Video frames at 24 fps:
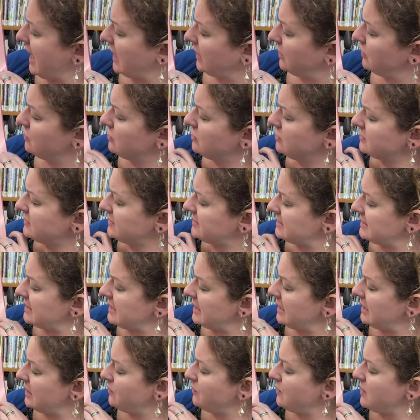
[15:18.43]
You'll
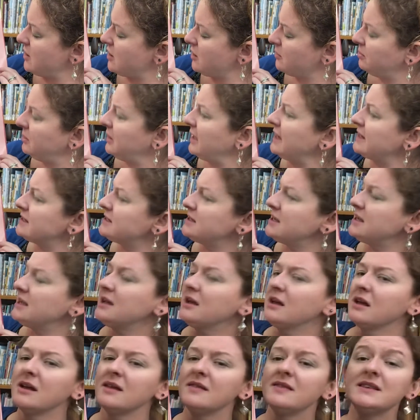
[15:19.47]
see, we are planting
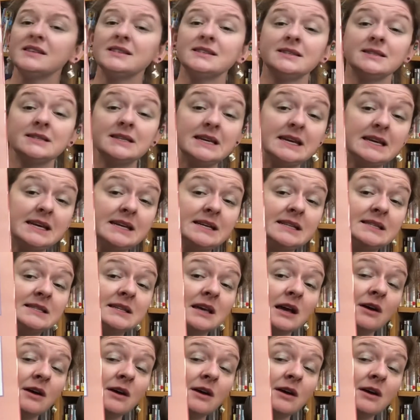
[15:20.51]
the seeds of